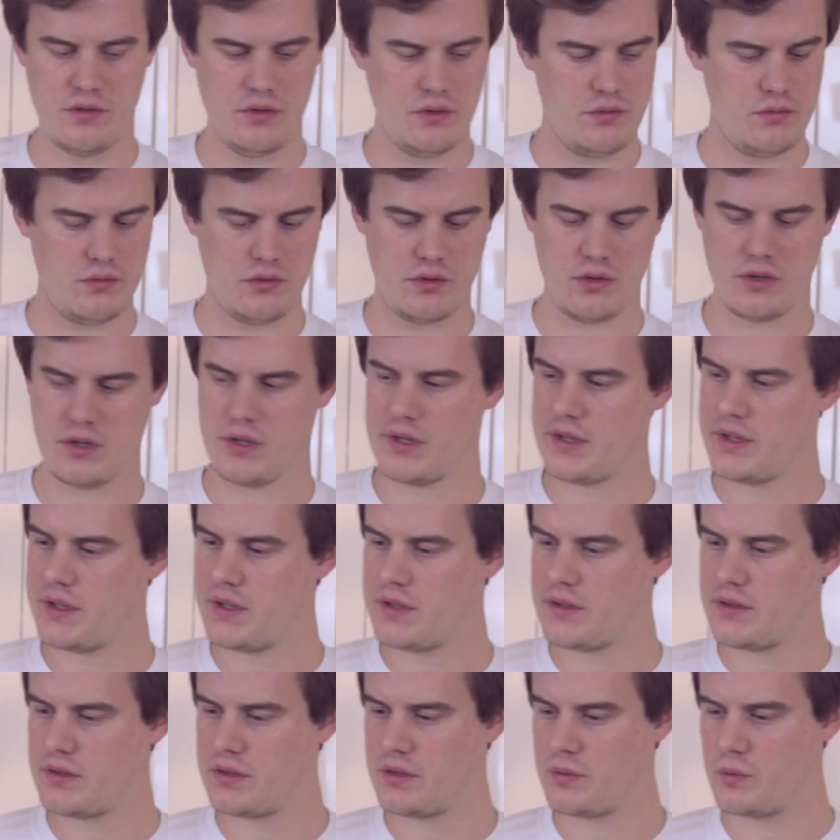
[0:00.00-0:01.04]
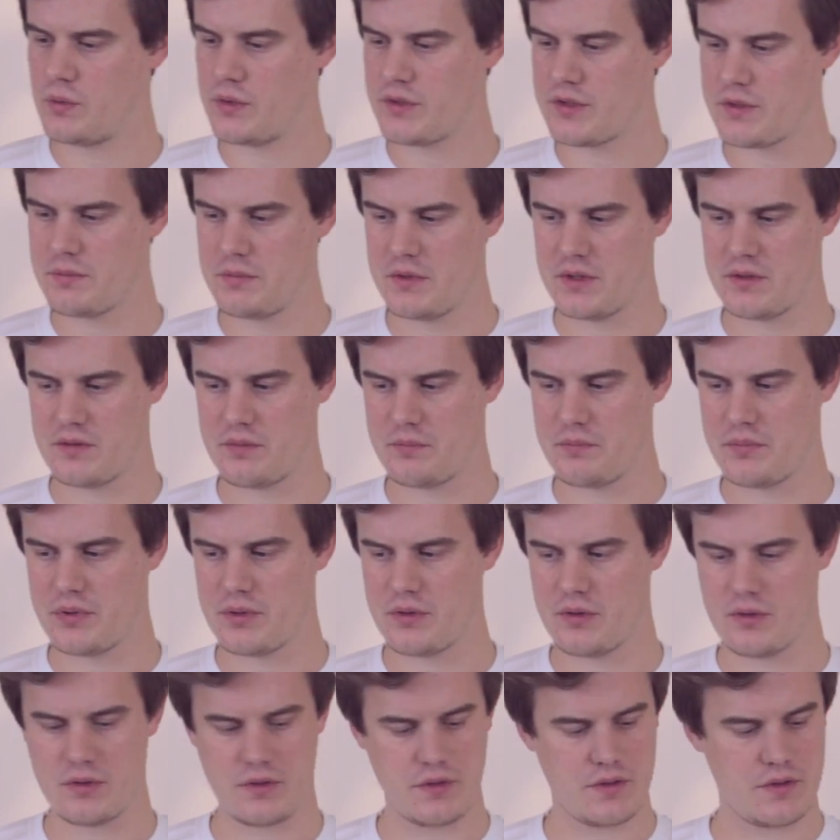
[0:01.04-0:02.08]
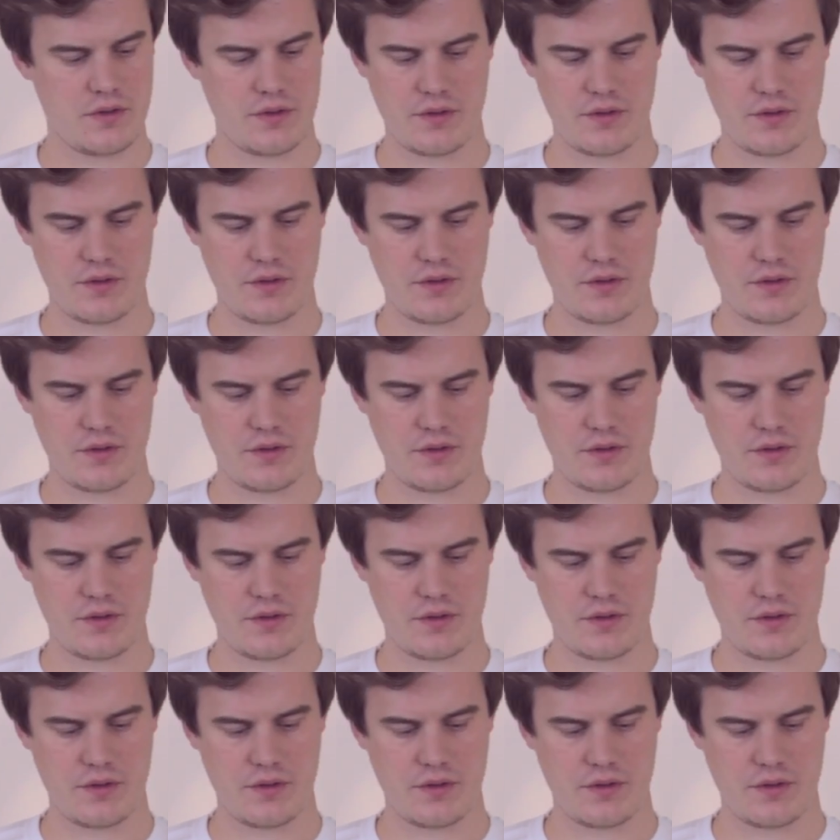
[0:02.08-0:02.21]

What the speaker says: do. It wants me to put,